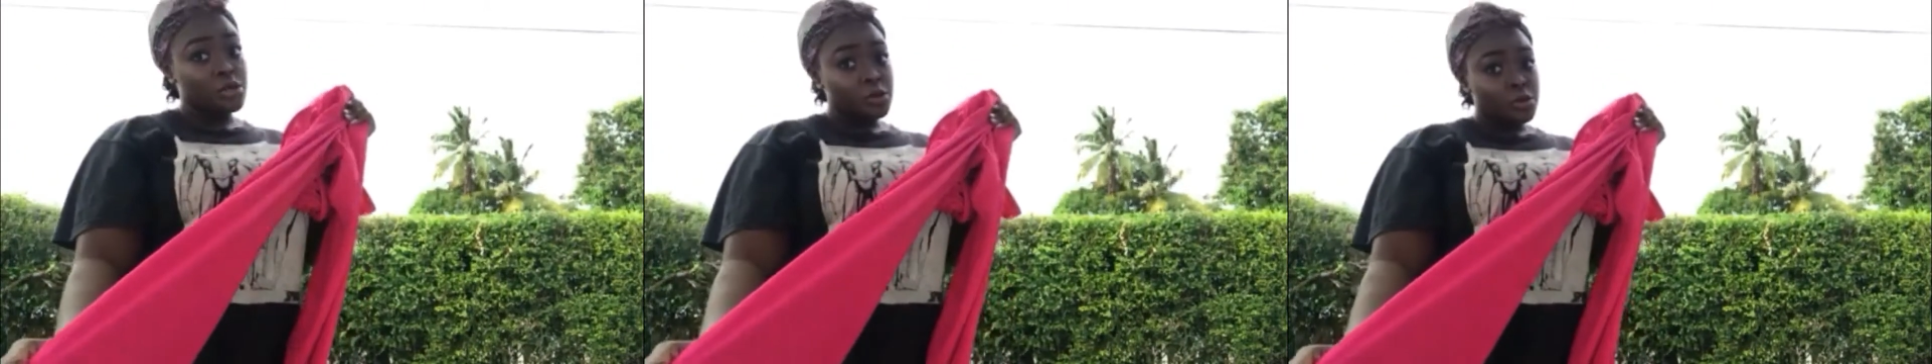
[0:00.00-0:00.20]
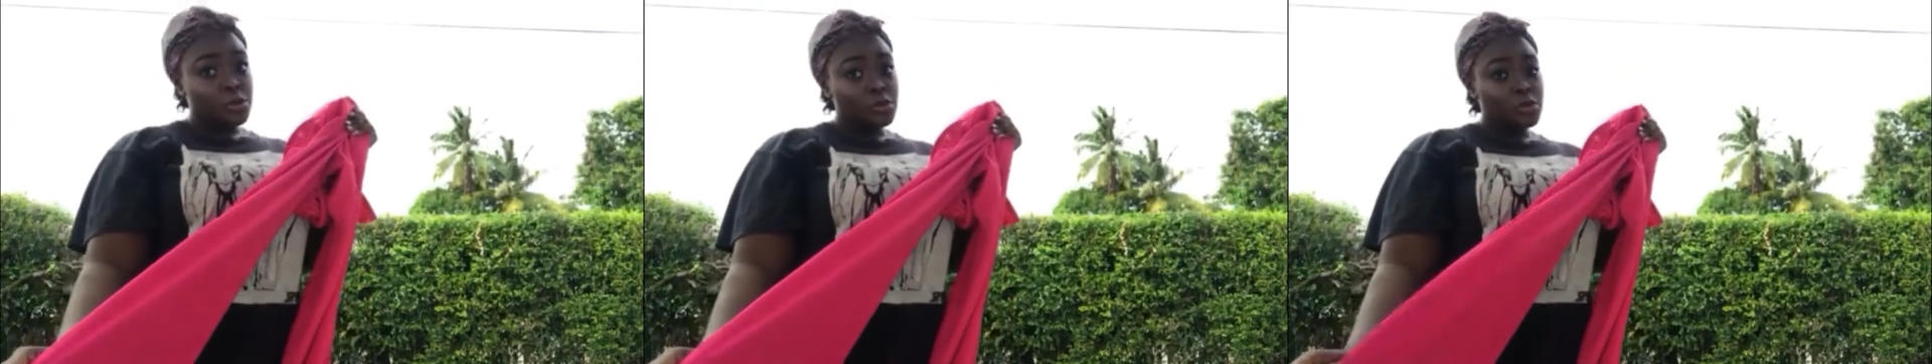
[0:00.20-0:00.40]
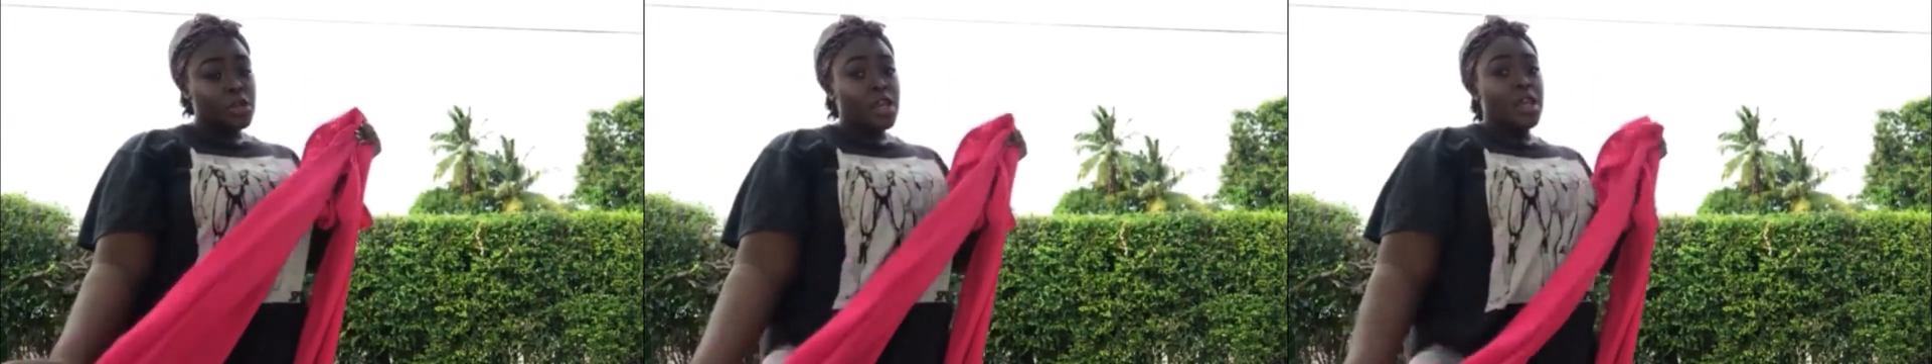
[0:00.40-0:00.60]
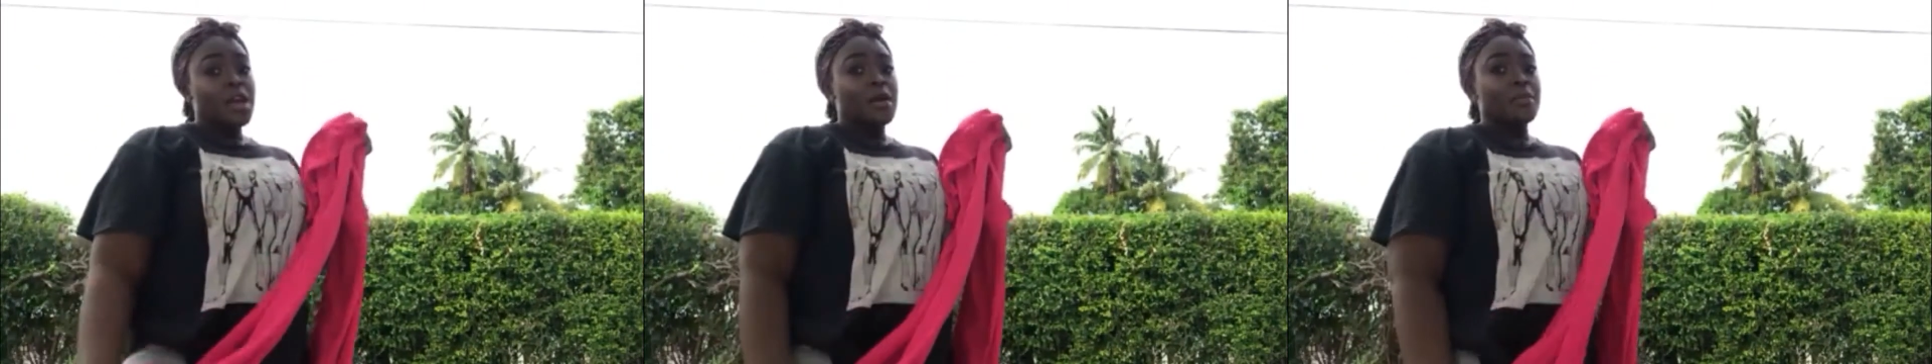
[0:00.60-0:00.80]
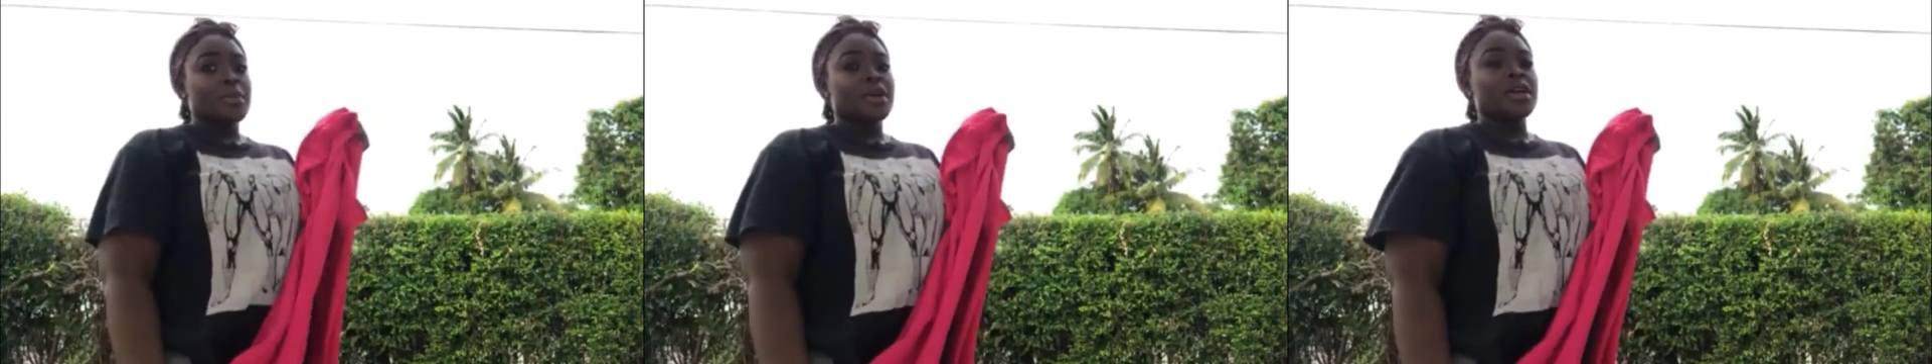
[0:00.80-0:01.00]
too.
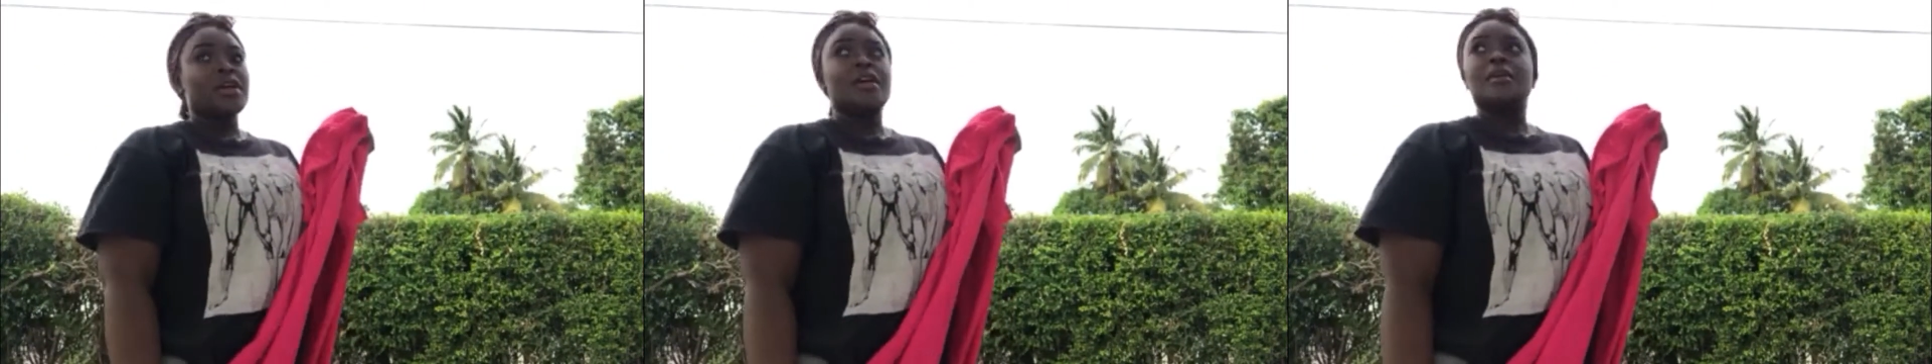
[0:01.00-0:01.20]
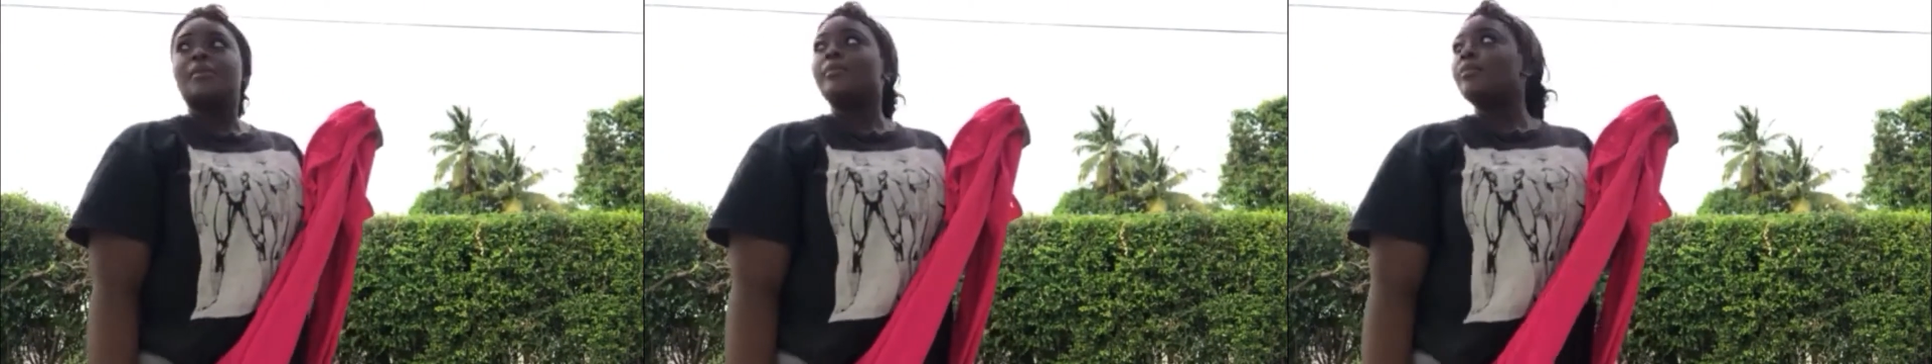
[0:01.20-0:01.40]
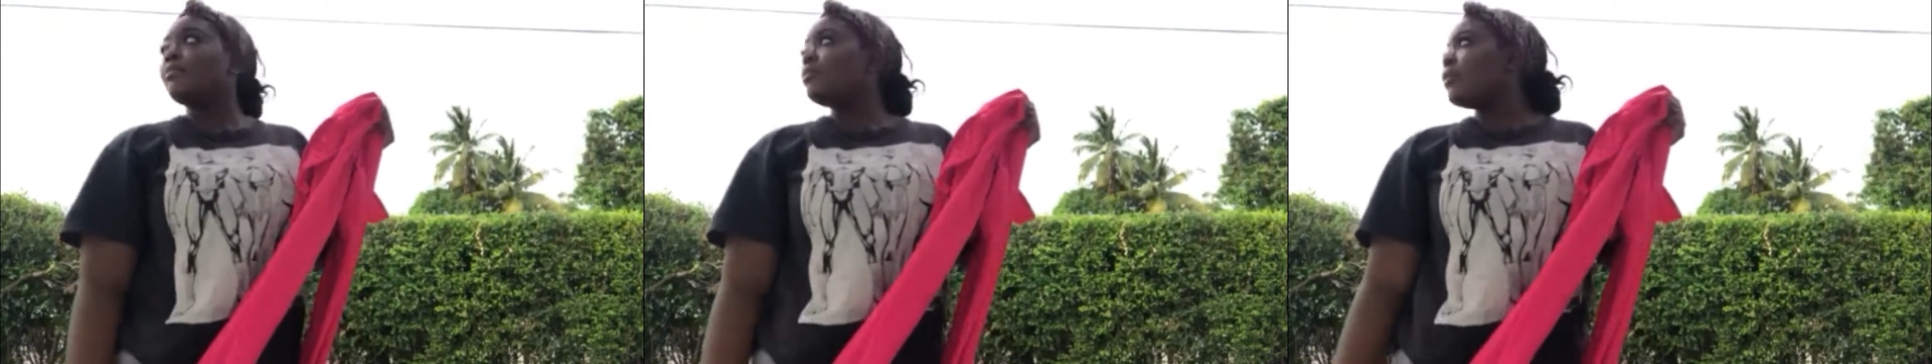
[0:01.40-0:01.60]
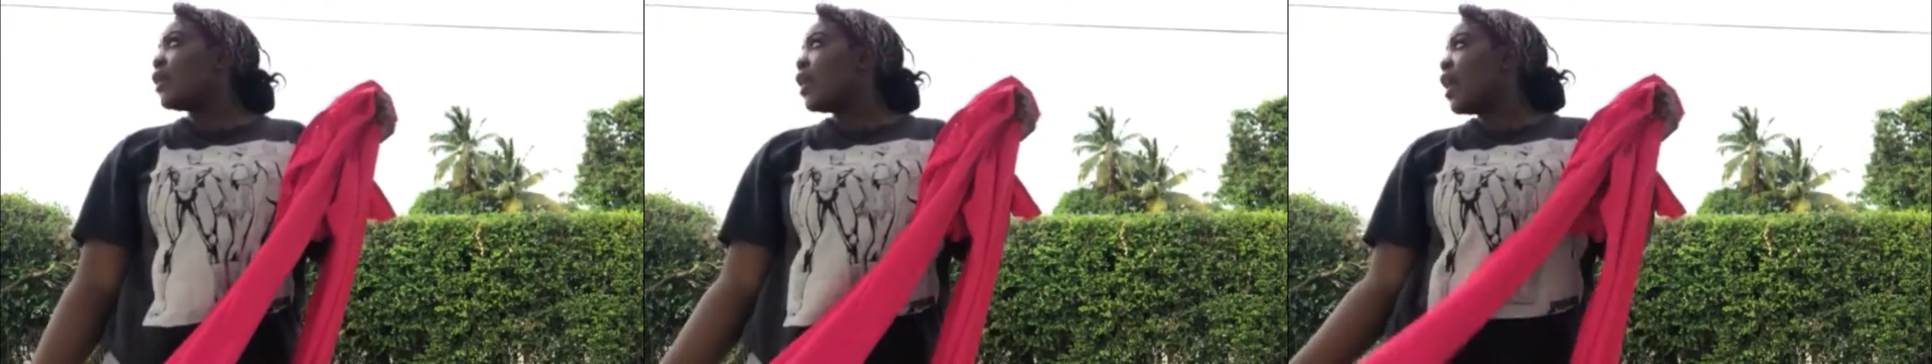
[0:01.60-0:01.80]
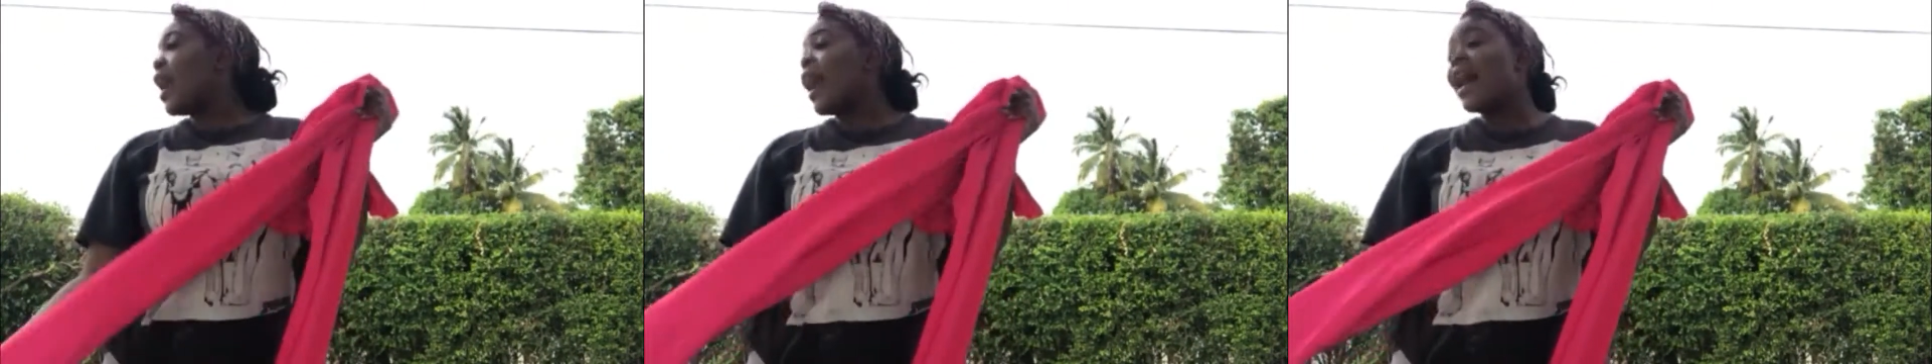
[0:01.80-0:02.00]
But
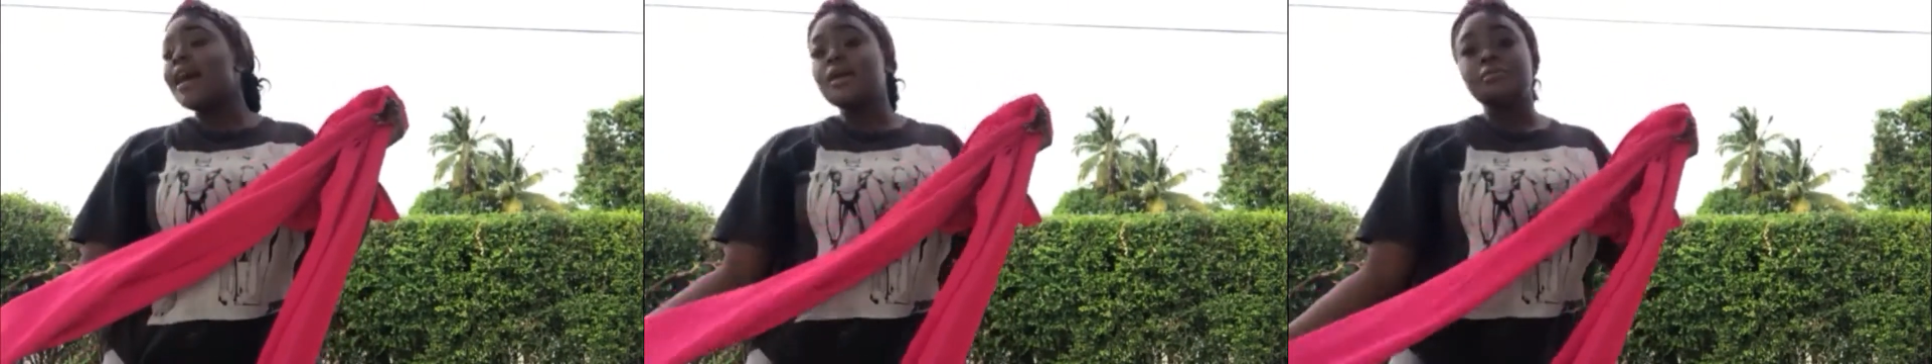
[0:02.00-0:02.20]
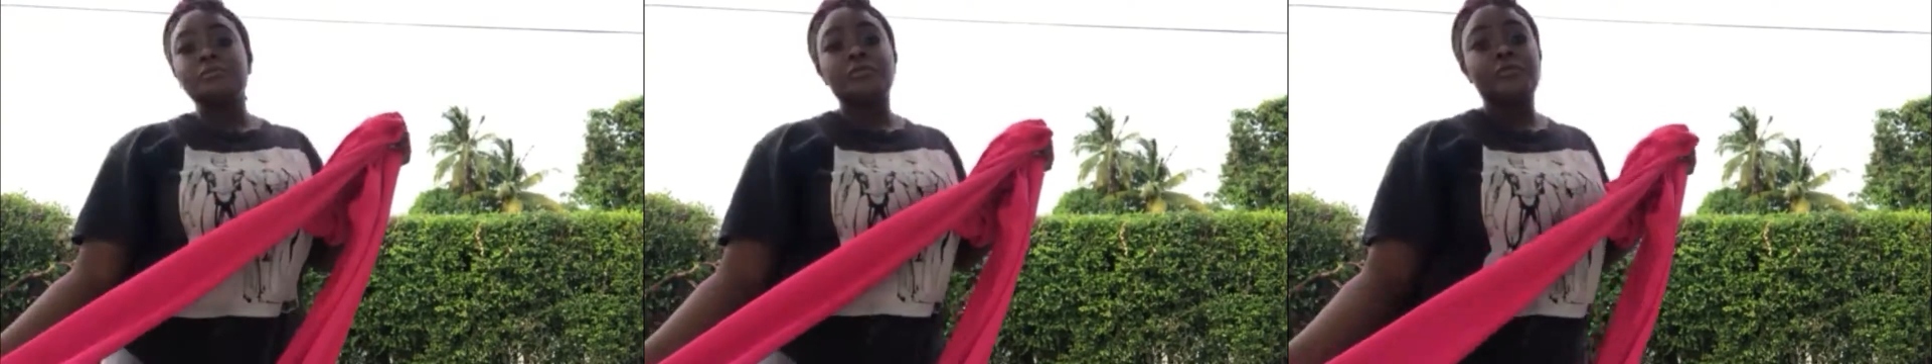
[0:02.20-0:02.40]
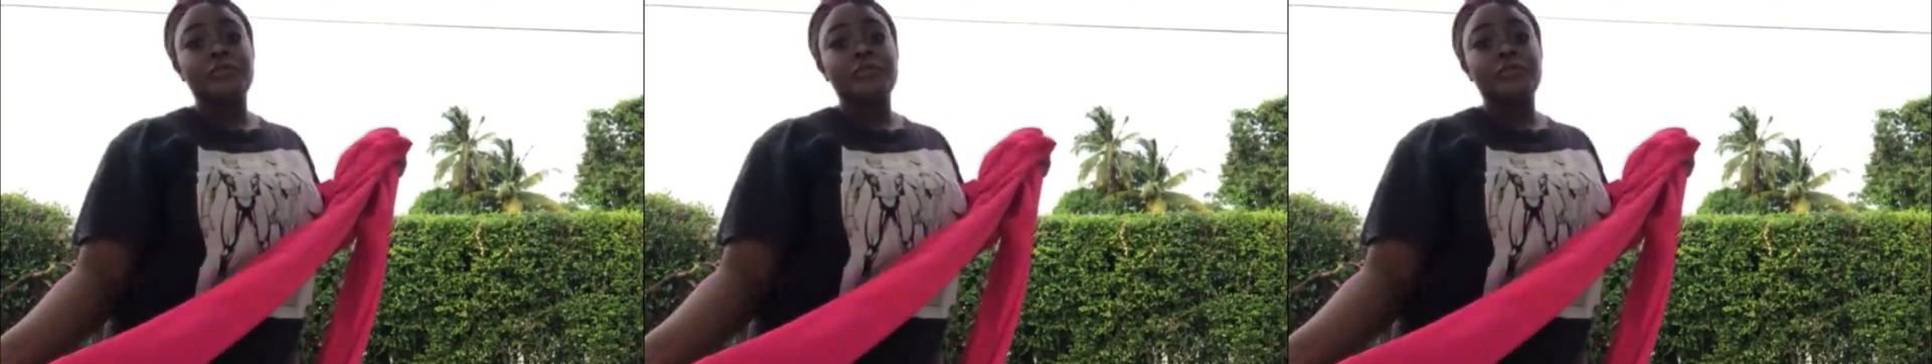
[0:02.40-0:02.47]
I'm